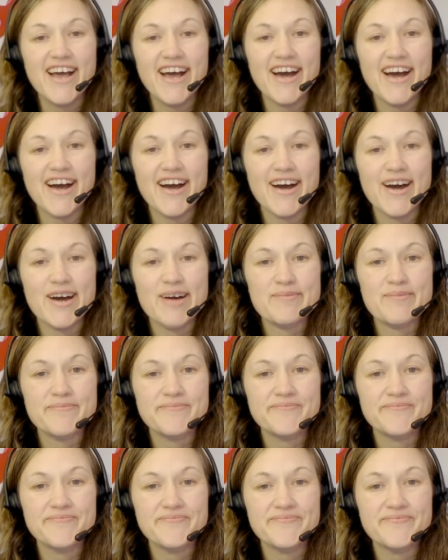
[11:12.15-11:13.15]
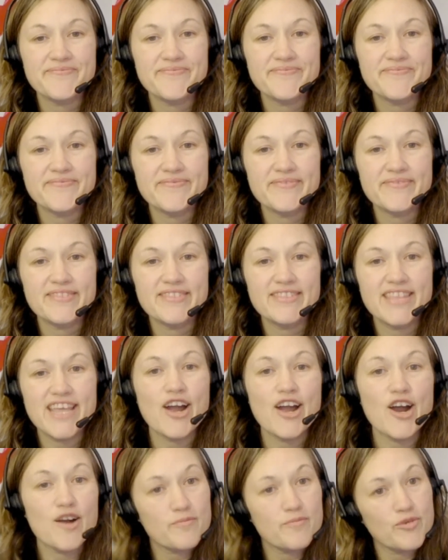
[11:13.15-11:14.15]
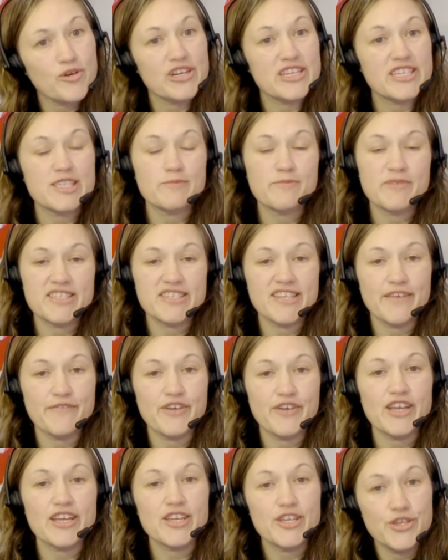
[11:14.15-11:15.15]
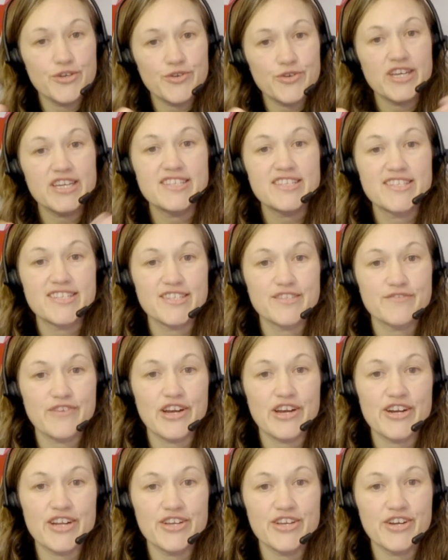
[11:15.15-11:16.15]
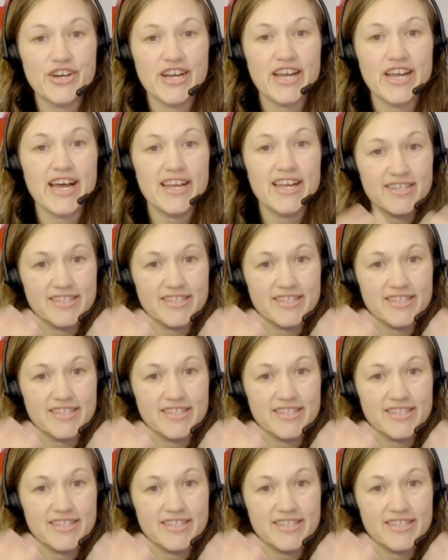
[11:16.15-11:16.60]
They are pretty specific. Qkids is very good at,